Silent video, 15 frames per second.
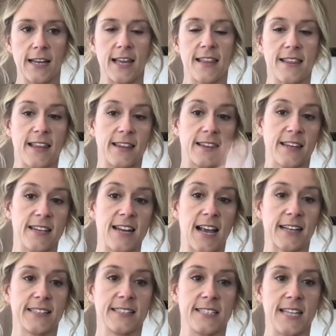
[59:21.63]
and then the
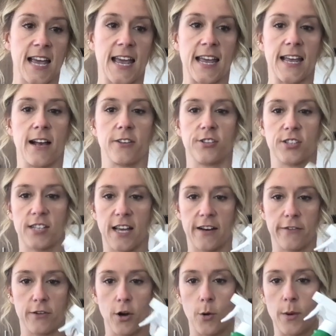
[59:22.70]
next day I'll just kind
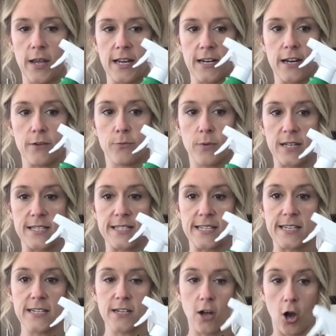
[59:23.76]
of go in and rinse
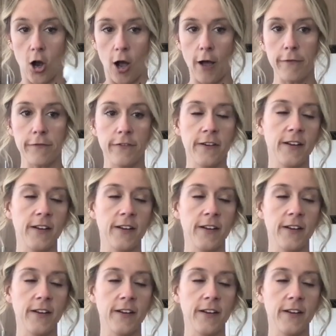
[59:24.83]
it off,